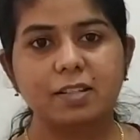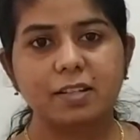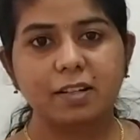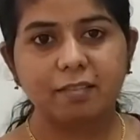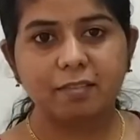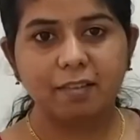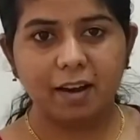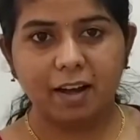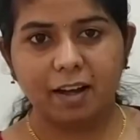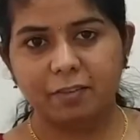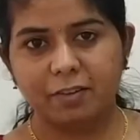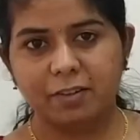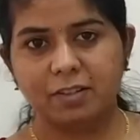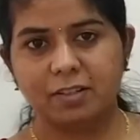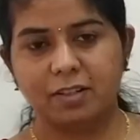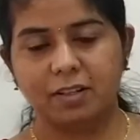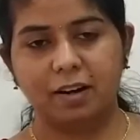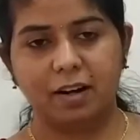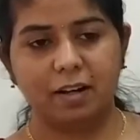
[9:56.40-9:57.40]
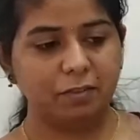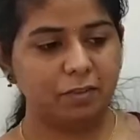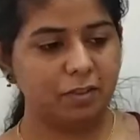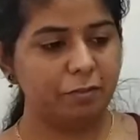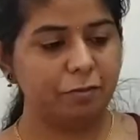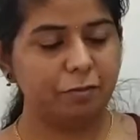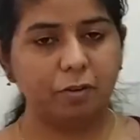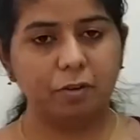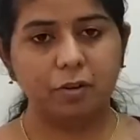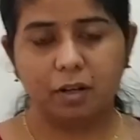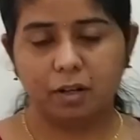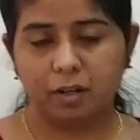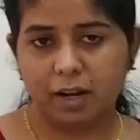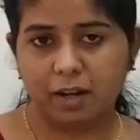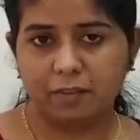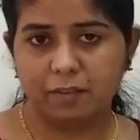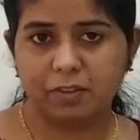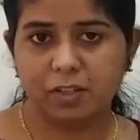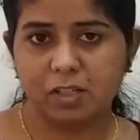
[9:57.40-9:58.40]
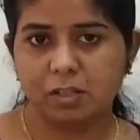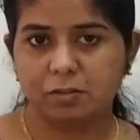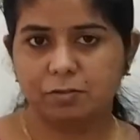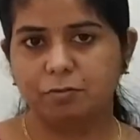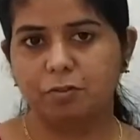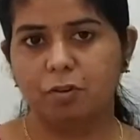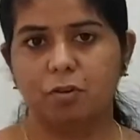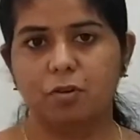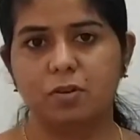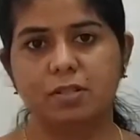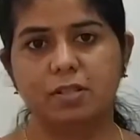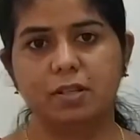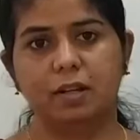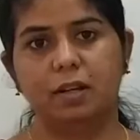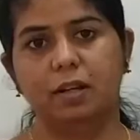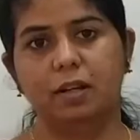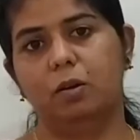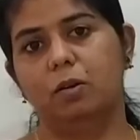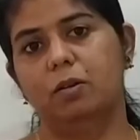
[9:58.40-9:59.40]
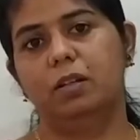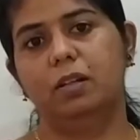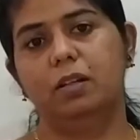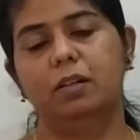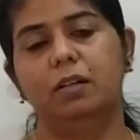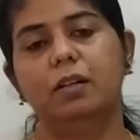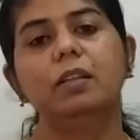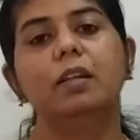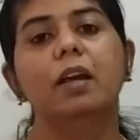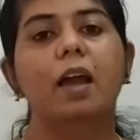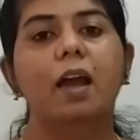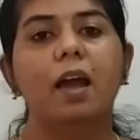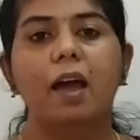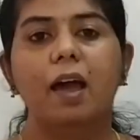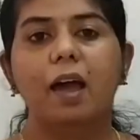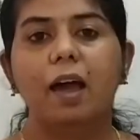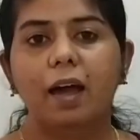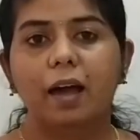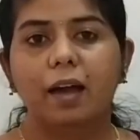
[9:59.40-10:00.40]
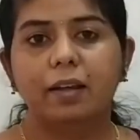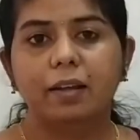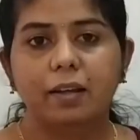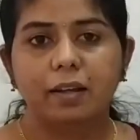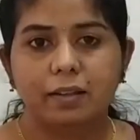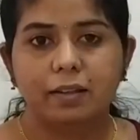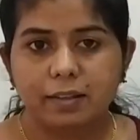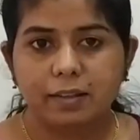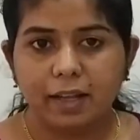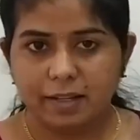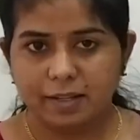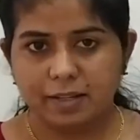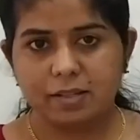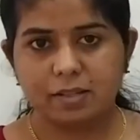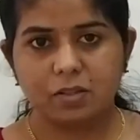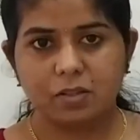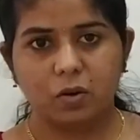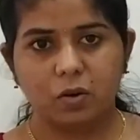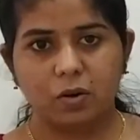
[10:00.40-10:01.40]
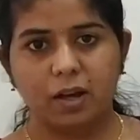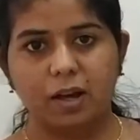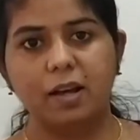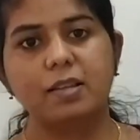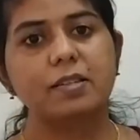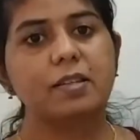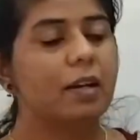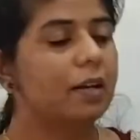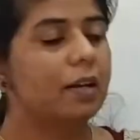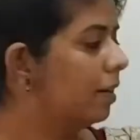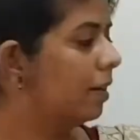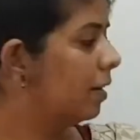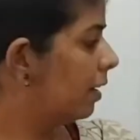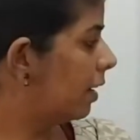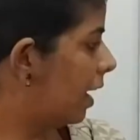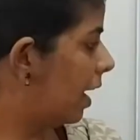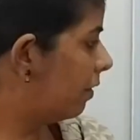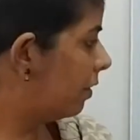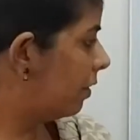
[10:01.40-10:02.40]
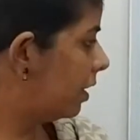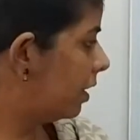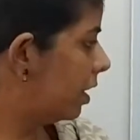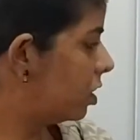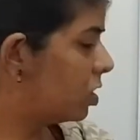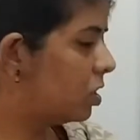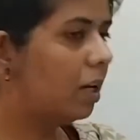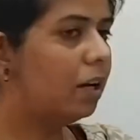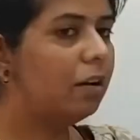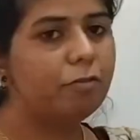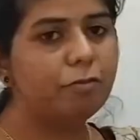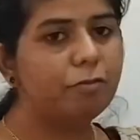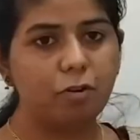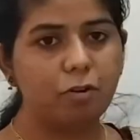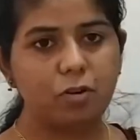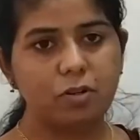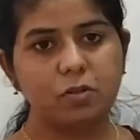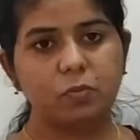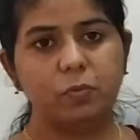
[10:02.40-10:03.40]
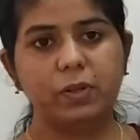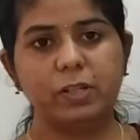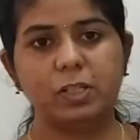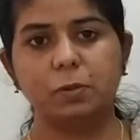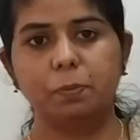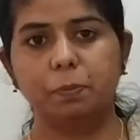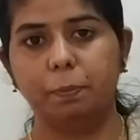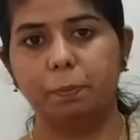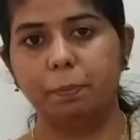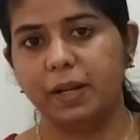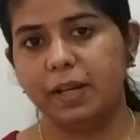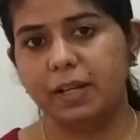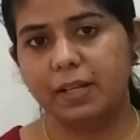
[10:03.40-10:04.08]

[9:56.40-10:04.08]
That's a gravitational force on the earth, and that is known as gravitational force, which